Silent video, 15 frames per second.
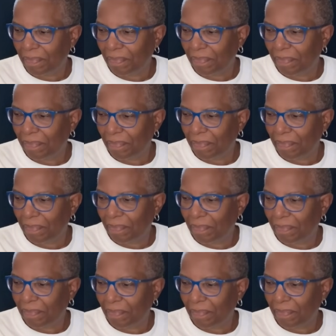
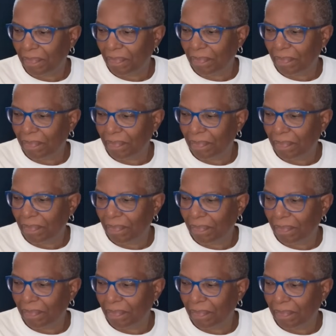
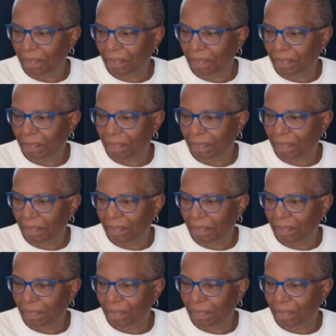The person shown says nothing.